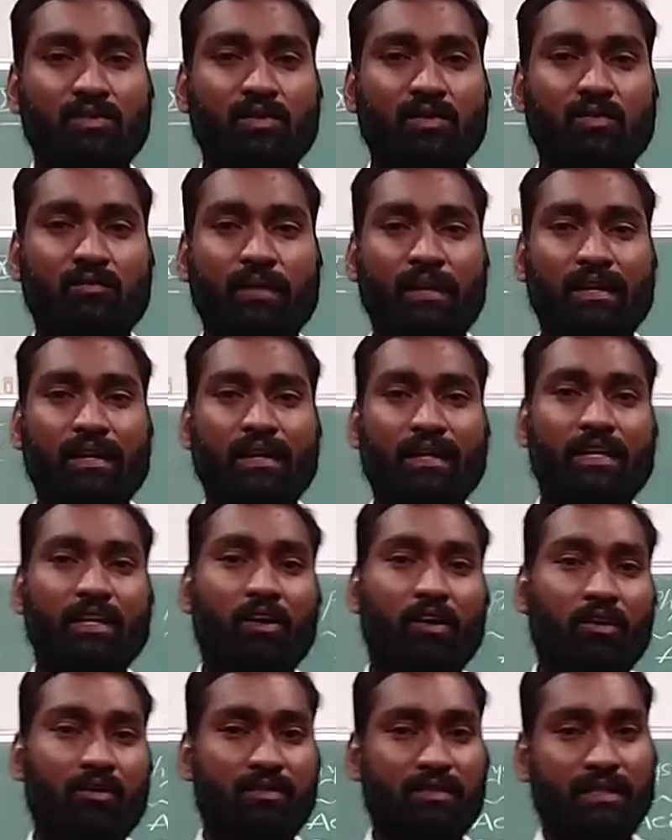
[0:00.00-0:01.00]
metallic
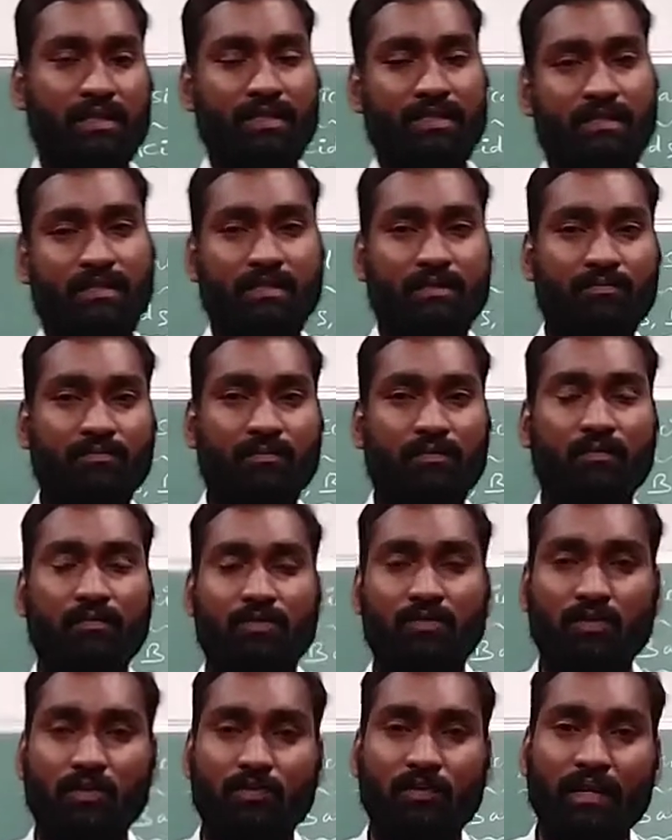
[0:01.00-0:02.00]
oxides.
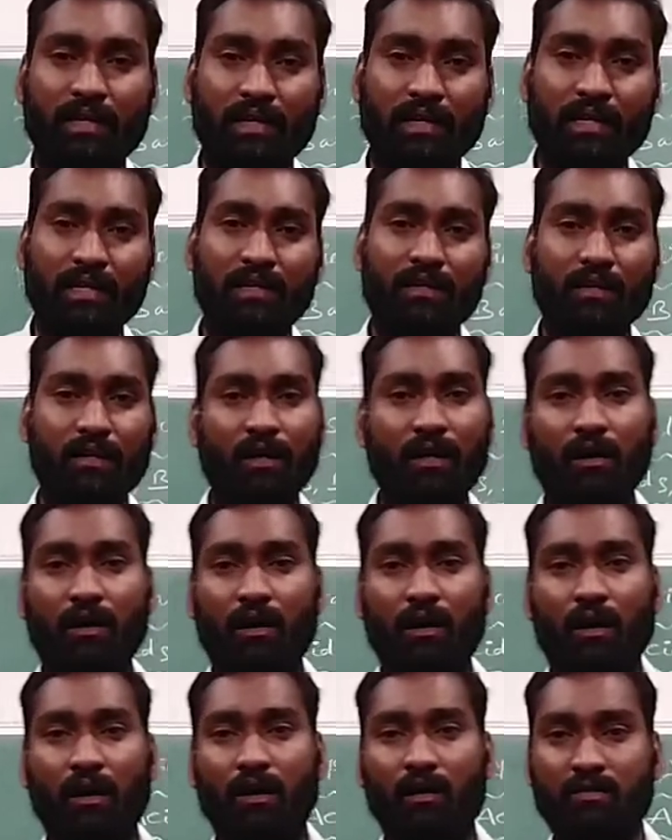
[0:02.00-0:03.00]
So metallic
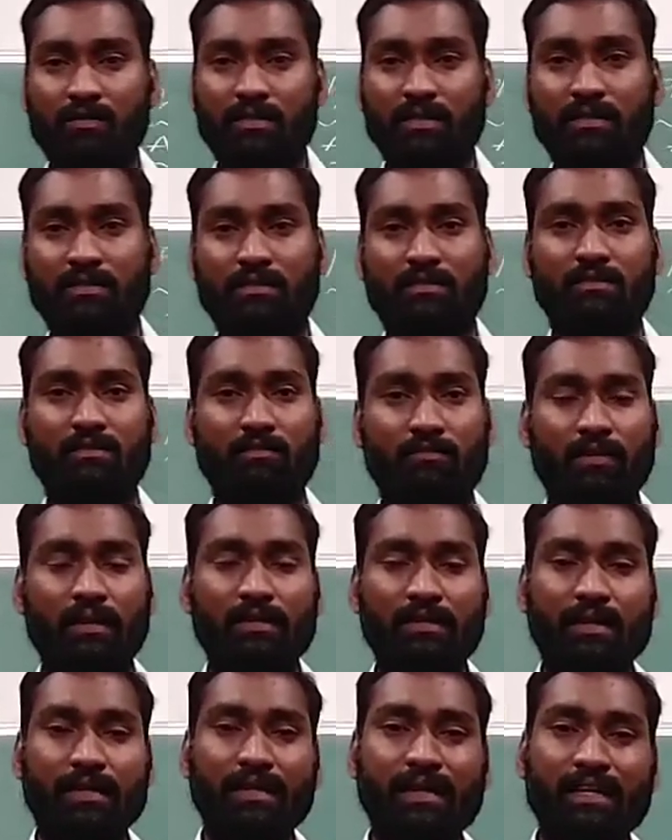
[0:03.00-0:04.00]
oxides. When
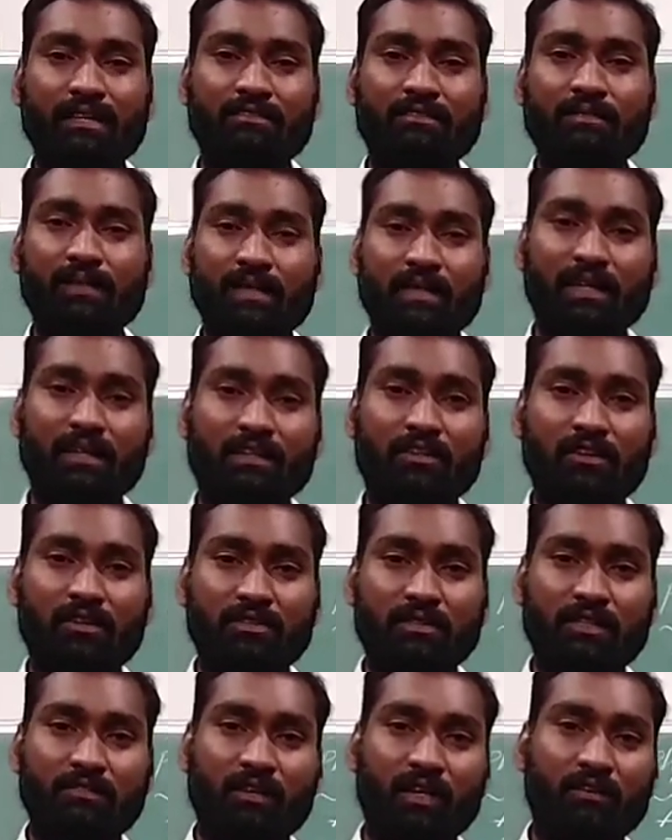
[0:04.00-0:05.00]
they react with metallic
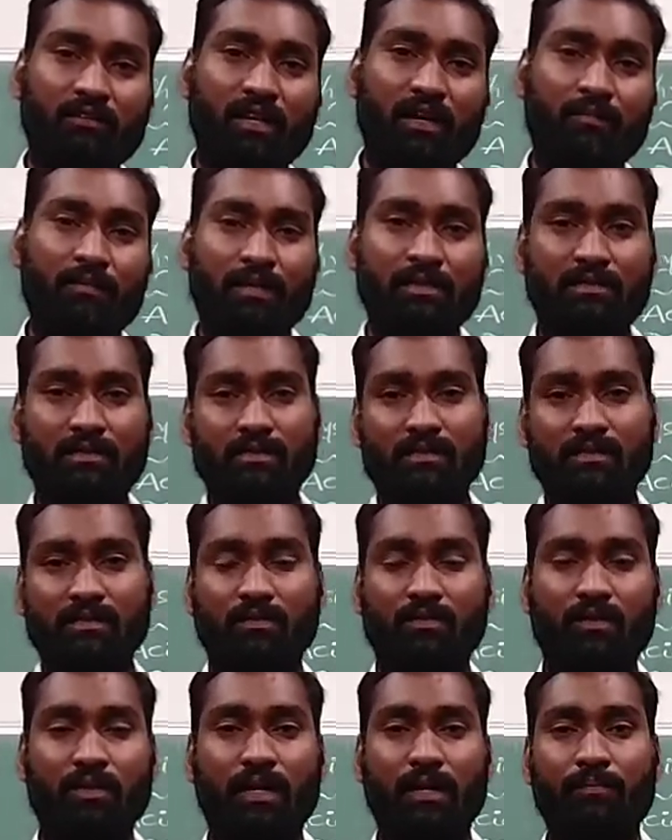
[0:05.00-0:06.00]
oxide, what will happen?
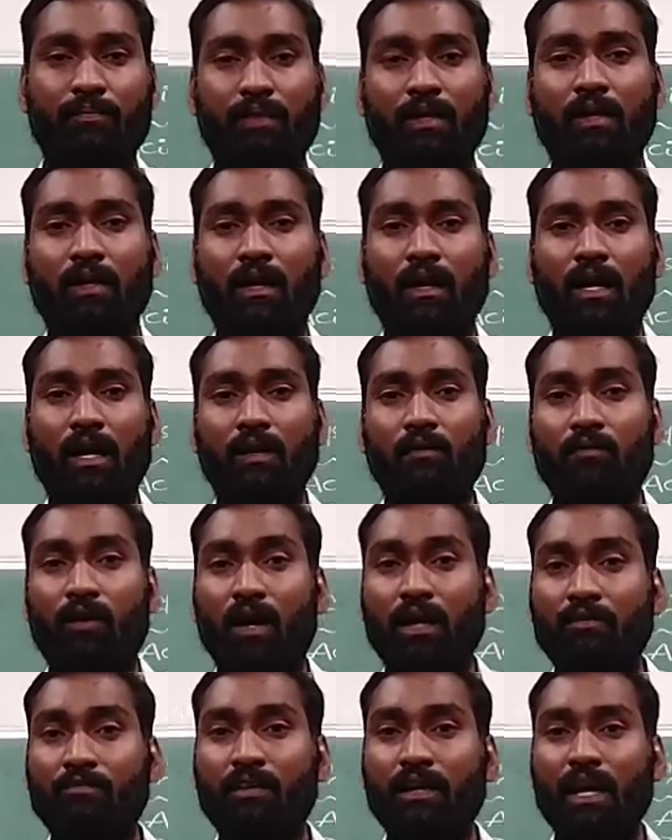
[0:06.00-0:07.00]
Okay. And
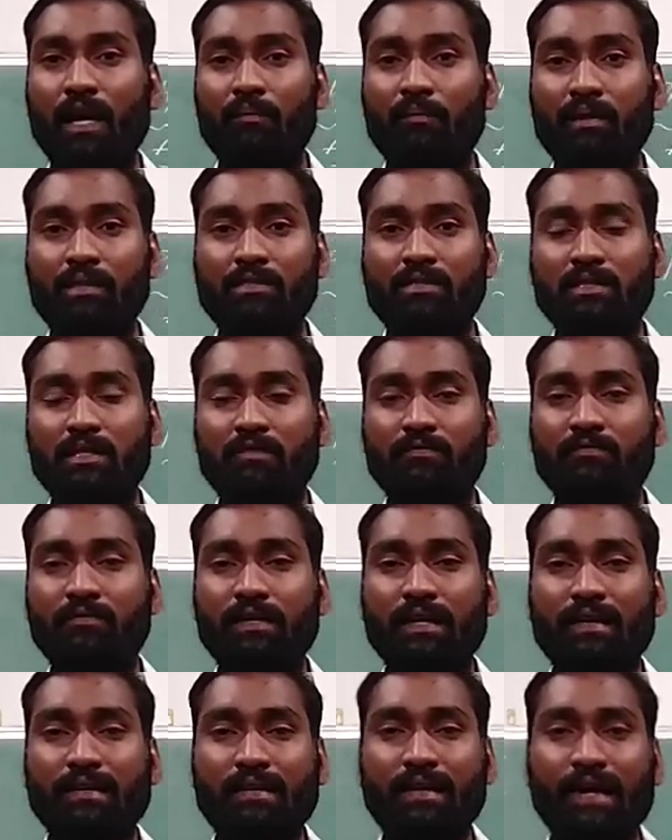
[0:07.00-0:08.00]
what will happen if
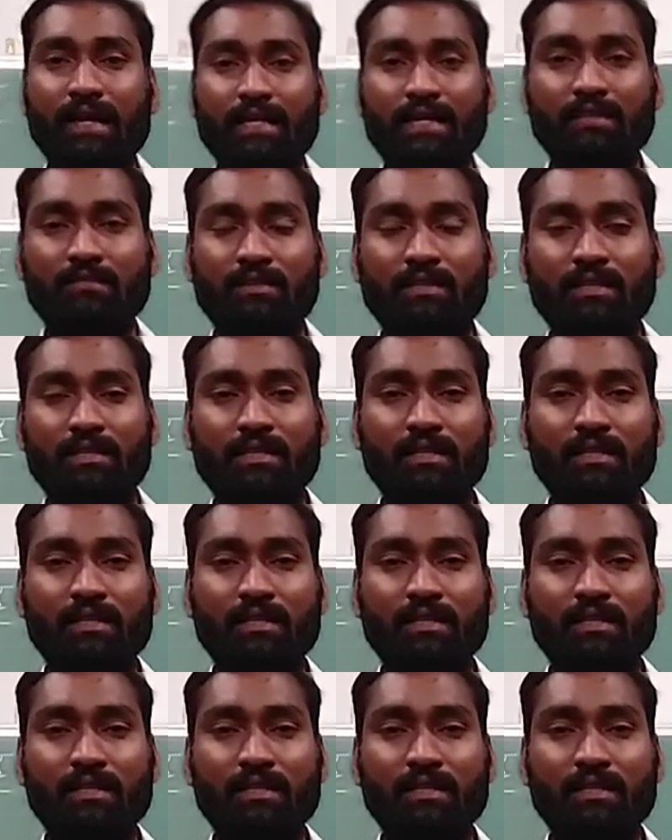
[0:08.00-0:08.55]
they react with